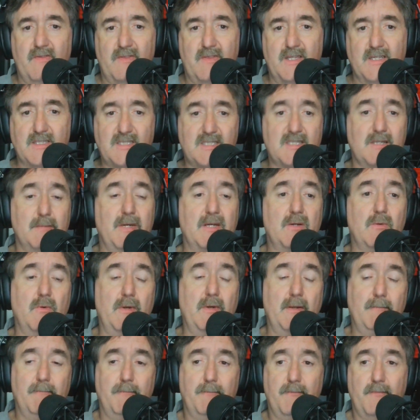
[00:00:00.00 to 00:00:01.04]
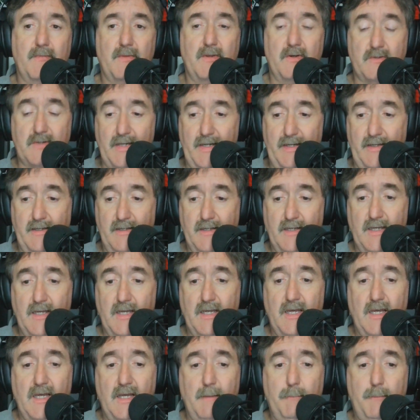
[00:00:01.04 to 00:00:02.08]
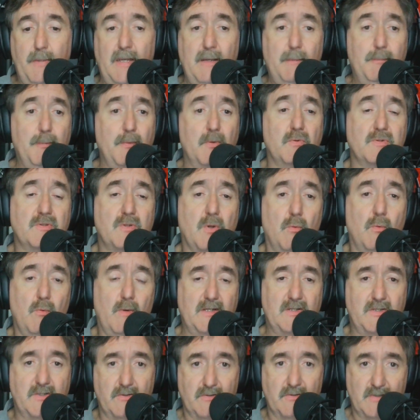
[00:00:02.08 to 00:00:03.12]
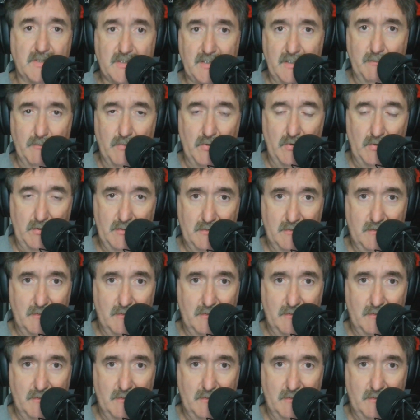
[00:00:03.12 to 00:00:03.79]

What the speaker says: This is a big one. Okay. People don't want to do this anymore.